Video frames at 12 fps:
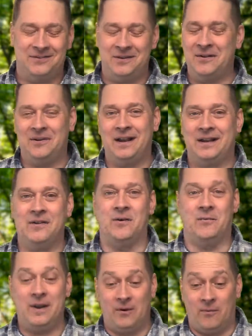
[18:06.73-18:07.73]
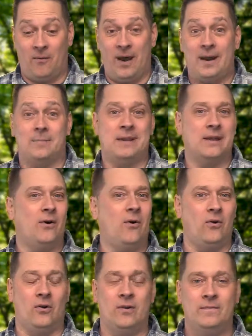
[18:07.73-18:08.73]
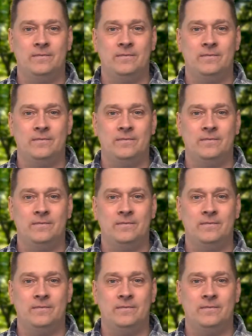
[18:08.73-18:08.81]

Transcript: We really don't. We don't want to be whole